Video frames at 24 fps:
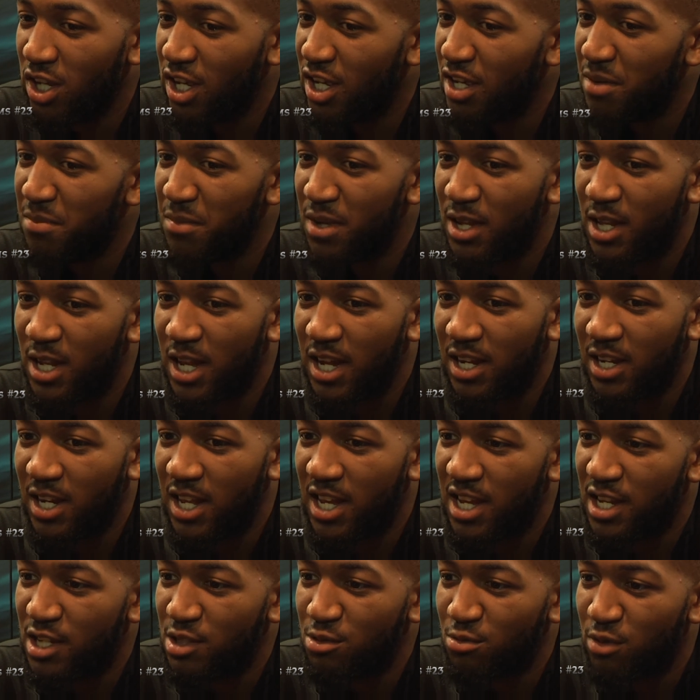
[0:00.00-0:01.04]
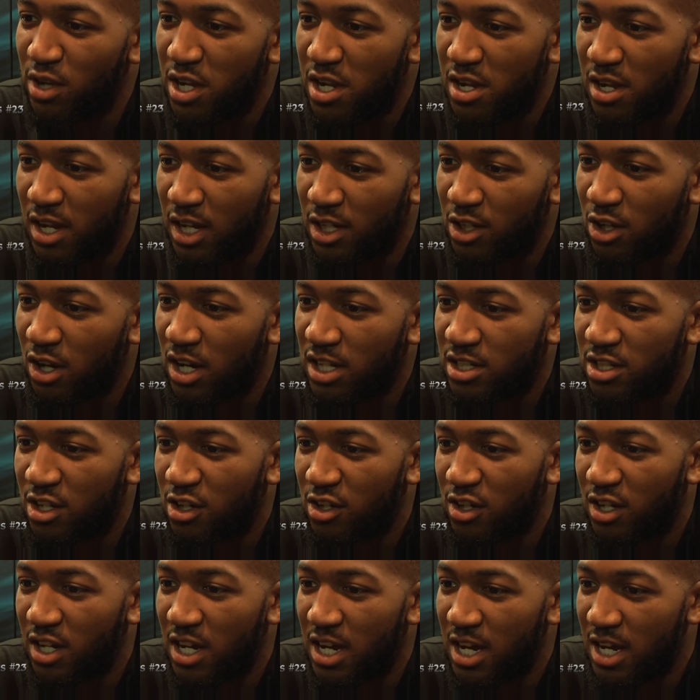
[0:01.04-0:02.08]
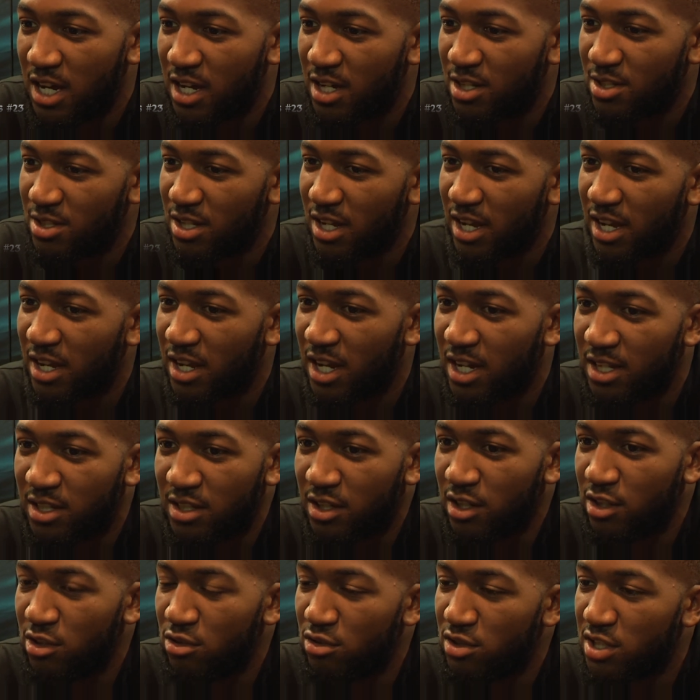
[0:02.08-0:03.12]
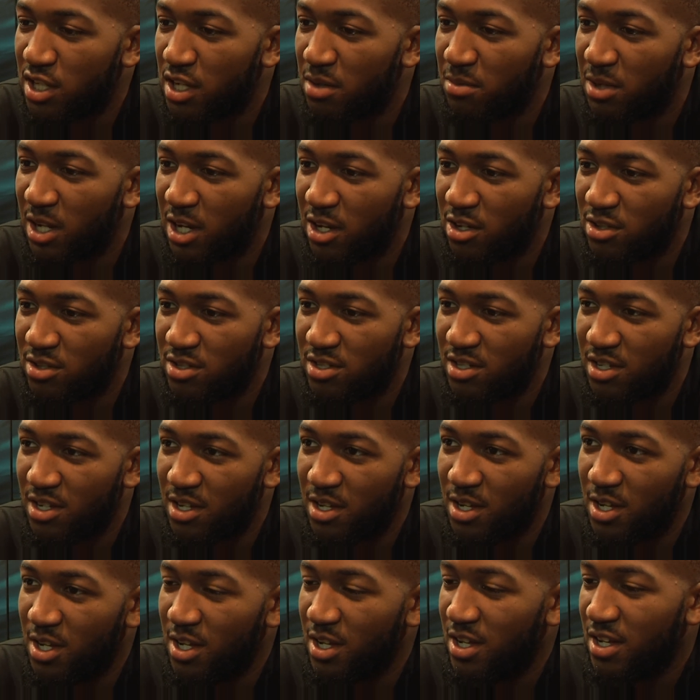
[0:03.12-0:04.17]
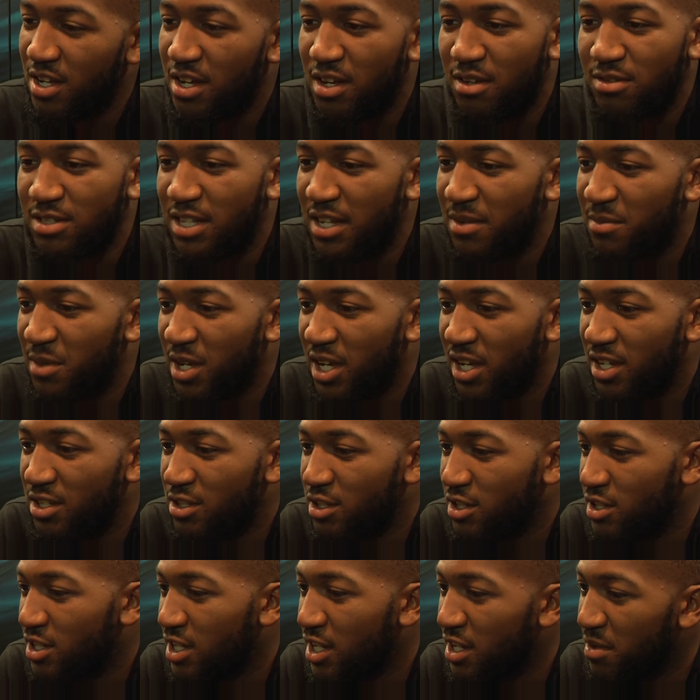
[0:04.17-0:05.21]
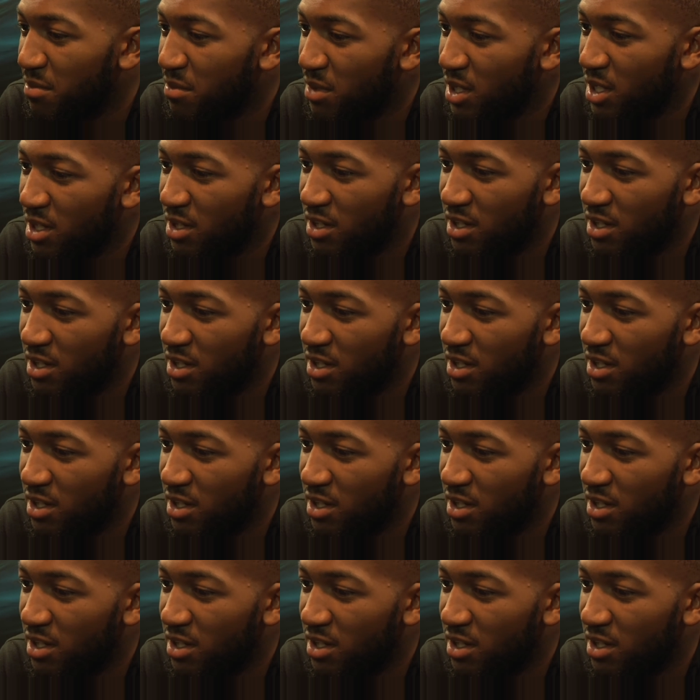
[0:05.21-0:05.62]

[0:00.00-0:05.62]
it hit me like last week. I know I told the guys, like, after the UTEP loss, I was like, man, it just hit me.